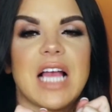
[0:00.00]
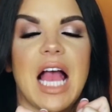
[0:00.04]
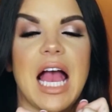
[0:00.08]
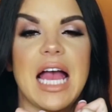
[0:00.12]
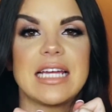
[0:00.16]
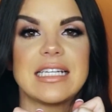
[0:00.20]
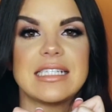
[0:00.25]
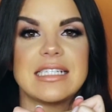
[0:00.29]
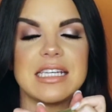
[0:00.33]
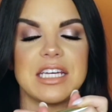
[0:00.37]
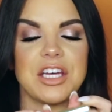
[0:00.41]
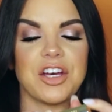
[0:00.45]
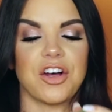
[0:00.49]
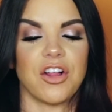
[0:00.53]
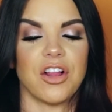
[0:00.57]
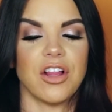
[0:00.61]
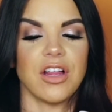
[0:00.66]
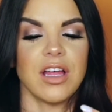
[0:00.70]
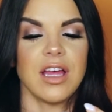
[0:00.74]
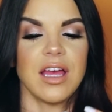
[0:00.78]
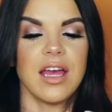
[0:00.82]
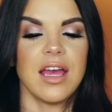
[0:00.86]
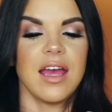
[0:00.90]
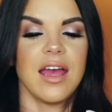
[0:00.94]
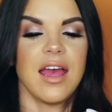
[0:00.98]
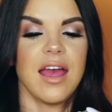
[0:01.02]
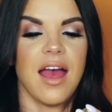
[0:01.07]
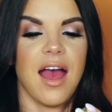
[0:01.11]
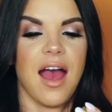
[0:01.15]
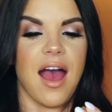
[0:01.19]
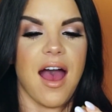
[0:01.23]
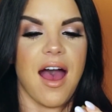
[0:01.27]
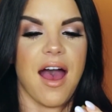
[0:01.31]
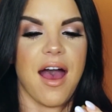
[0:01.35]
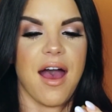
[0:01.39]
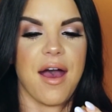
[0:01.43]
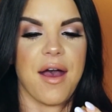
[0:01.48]
ideal.
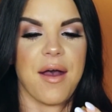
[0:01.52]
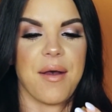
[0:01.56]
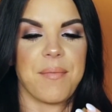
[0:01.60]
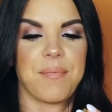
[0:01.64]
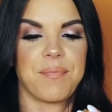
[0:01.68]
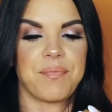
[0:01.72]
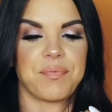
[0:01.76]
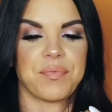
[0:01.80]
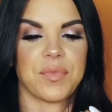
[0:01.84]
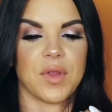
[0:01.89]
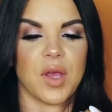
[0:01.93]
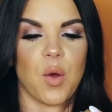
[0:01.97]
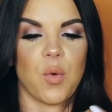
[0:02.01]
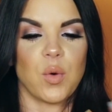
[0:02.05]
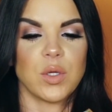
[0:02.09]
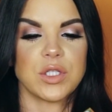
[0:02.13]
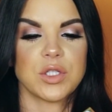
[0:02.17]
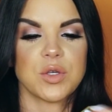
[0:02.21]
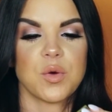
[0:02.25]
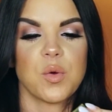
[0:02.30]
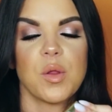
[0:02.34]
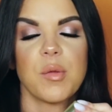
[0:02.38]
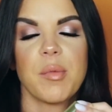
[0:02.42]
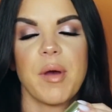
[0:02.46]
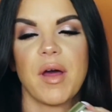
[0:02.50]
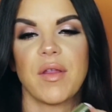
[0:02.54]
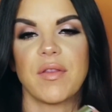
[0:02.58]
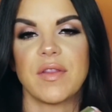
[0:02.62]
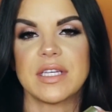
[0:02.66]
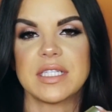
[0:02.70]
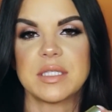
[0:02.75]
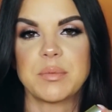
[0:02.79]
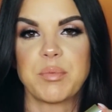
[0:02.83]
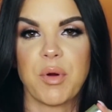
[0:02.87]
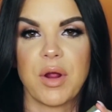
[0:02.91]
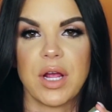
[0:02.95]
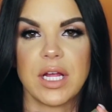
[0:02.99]
What's cool about
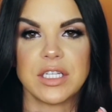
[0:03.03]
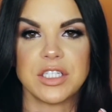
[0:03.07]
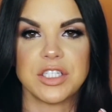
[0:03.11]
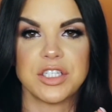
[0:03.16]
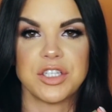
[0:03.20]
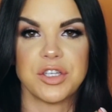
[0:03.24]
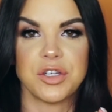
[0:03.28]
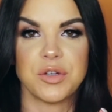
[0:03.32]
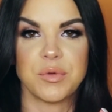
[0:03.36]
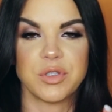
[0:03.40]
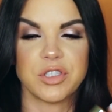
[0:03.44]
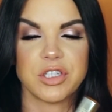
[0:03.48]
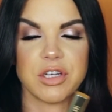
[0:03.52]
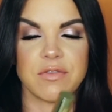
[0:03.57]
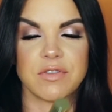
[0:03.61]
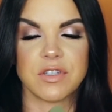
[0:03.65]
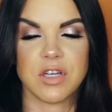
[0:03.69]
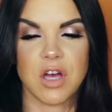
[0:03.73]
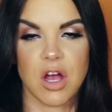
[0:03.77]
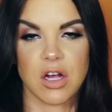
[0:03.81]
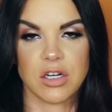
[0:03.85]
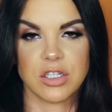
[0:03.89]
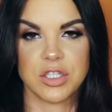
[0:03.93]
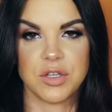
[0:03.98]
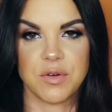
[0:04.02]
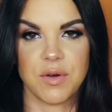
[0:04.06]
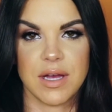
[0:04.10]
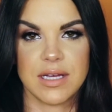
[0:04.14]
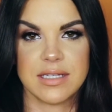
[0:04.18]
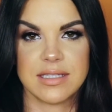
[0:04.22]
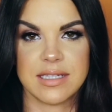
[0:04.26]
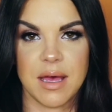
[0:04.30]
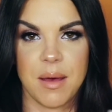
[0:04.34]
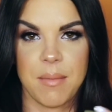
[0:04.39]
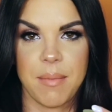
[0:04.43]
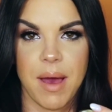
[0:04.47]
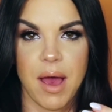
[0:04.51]
this brand too, which I've talked to you
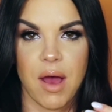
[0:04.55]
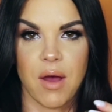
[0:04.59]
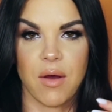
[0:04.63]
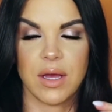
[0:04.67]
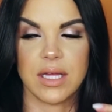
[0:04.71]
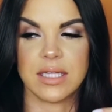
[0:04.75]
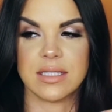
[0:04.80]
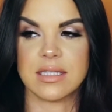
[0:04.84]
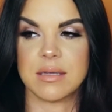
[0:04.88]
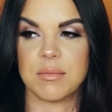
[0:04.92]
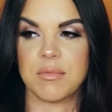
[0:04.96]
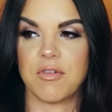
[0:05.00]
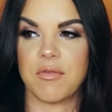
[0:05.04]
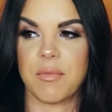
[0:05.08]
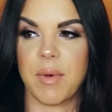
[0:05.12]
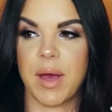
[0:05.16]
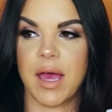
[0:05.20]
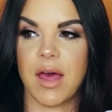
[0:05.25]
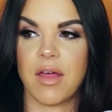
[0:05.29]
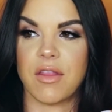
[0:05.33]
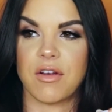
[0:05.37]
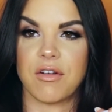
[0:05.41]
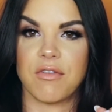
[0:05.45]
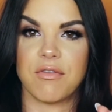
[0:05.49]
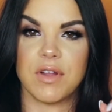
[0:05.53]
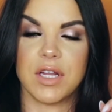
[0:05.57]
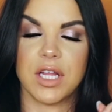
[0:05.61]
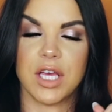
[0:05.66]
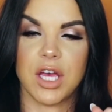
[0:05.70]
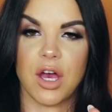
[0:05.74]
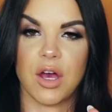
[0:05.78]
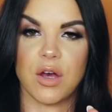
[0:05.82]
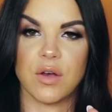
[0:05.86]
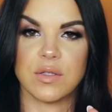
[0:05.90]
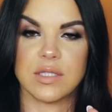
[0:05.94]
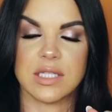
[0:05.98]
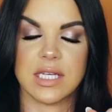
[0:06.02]
guys about in some of my other
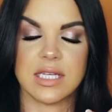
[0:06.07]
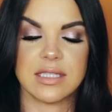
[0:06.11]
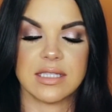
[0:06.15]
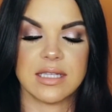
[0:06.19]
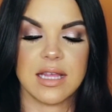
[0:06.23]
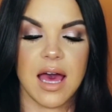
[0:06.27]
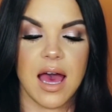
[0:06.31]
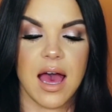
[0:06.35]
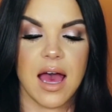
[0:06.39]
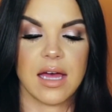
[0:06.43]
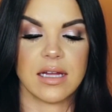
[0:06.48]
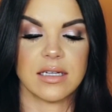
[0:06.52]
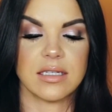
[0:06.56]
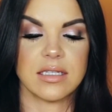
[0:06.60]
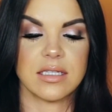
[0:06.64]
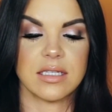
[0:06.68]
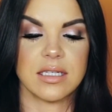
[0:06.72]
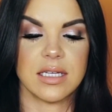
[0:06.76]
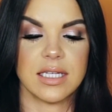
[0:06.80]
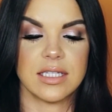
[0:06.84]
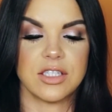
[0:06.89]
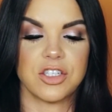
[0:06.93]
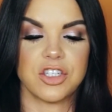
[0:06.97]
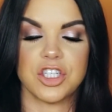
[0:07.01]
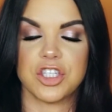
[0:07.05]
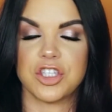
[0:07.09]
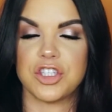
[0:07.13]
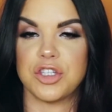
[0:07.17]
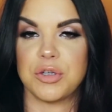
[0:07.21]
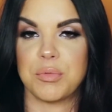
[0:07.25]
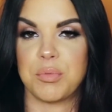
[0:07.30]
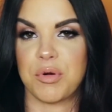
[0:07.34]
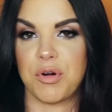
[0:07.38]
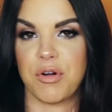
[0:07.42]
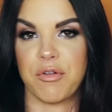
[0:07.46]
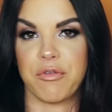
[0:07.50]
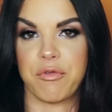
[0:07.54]
videos, is that it's just
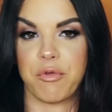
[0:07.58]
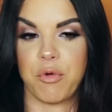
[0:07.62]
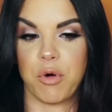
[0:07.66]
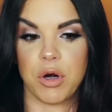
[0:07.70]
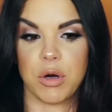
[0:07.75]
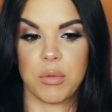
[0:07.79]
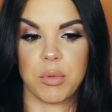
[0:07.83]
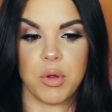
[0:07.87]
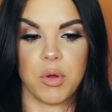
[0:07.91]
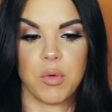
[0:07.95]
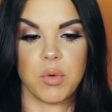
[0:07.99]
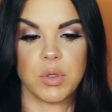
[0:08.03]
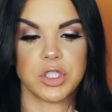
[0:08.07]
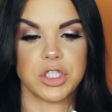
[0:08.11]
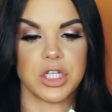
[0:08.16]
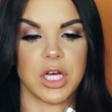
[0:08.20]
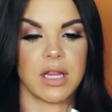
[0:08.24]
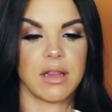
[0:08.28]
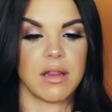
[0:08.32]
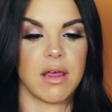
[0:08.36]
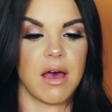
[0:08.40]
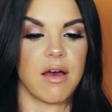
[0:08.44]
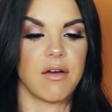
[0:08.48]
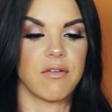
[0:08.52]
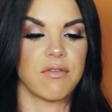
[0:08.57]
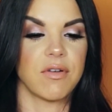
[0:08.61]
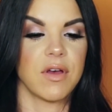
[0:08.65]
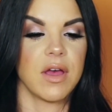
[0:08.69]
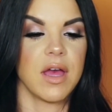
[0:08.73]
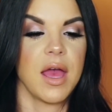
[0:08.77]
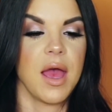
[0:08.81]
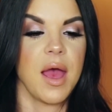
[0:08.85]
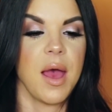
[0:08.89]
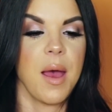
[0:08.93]
super affordable, which I love.